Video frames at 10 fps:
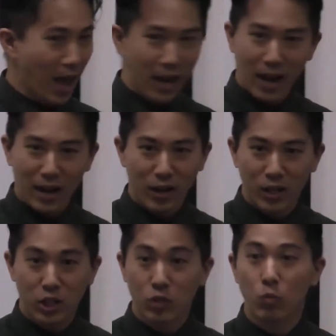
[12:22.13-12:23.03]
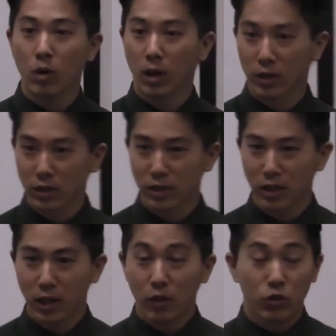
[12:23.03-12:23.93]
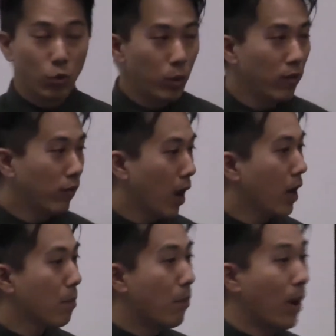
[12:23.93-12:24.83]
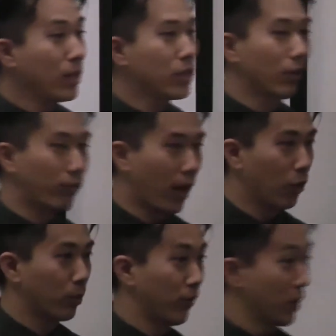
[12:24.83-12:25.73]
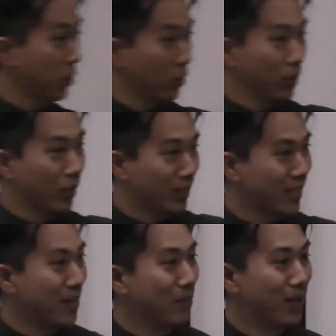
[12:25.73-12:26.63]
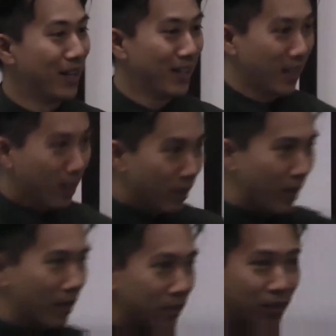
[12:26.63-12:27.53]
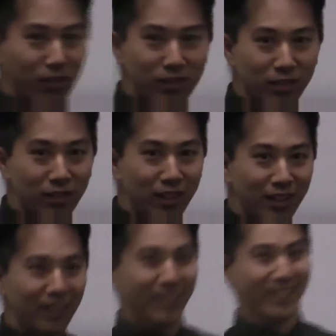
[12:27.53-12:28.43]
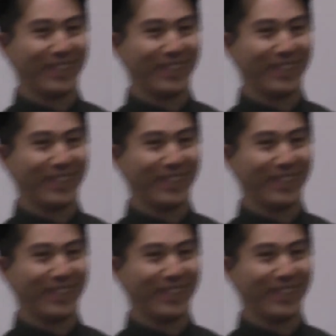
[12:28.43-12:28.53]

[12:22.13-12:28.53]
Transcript: And it just works. So we've got a bunch of health professionals on the team. They're all sitting right here.